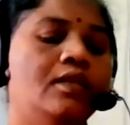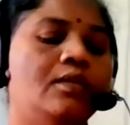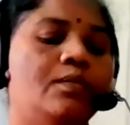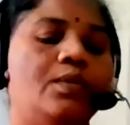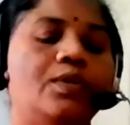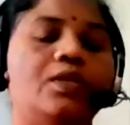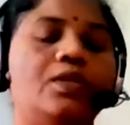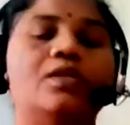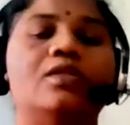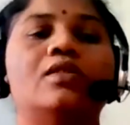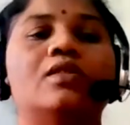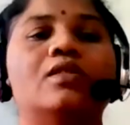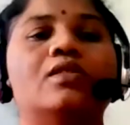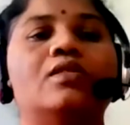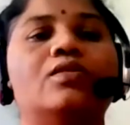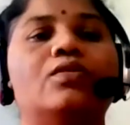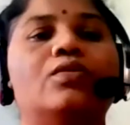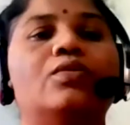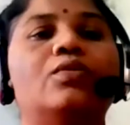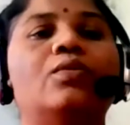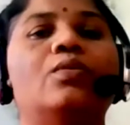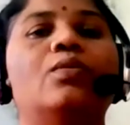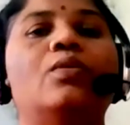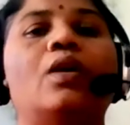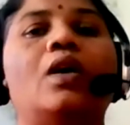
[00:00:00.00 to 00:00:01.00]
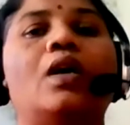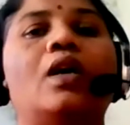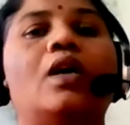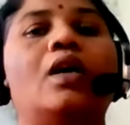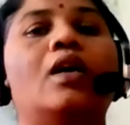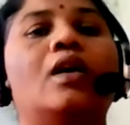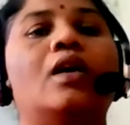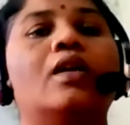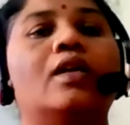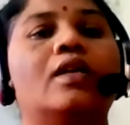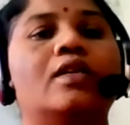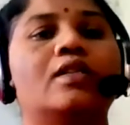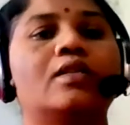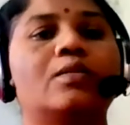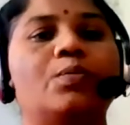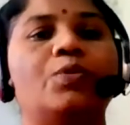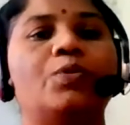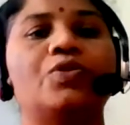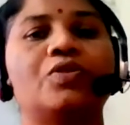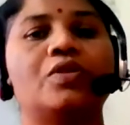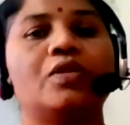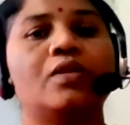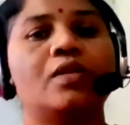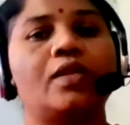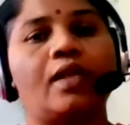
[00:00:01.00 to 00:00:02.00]
persons who are
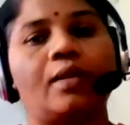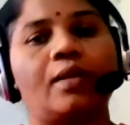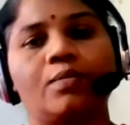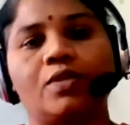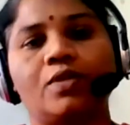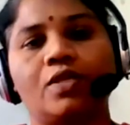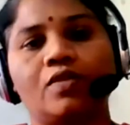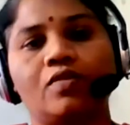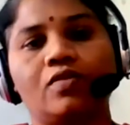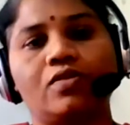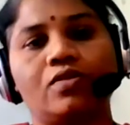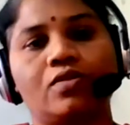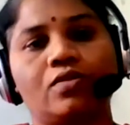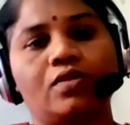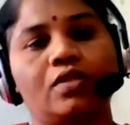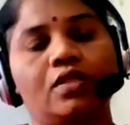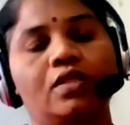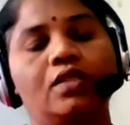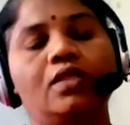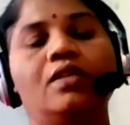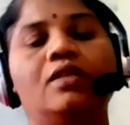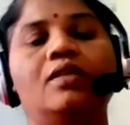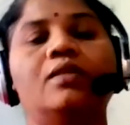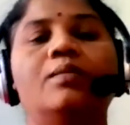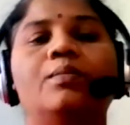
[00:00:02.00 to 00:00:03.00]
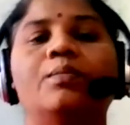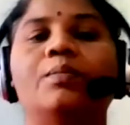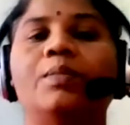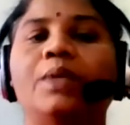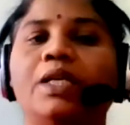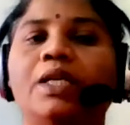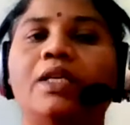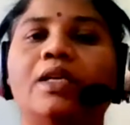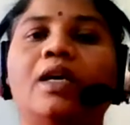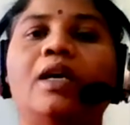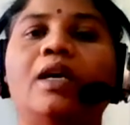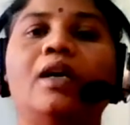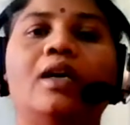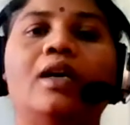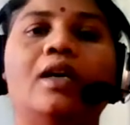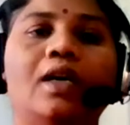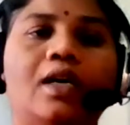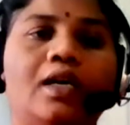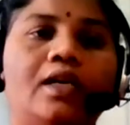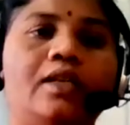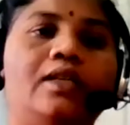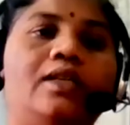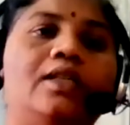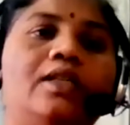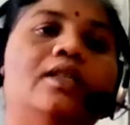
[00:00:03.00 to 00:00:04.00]
exposing themselves to the media
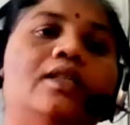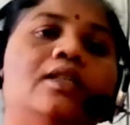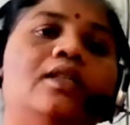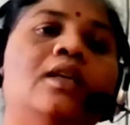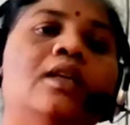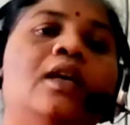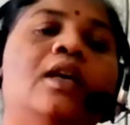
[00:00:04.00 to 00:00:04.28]
content.